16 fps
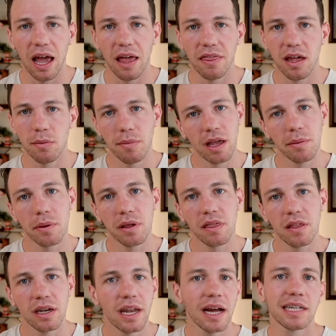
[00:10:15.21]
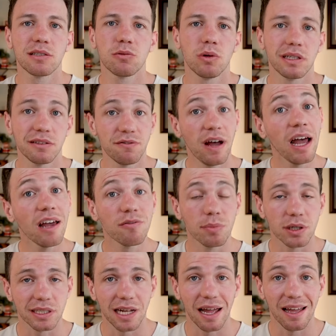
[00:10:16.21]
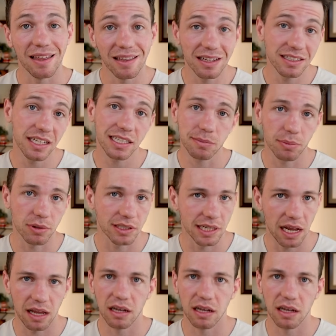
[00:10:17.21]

And then maybe the next one's 5% and then 6%.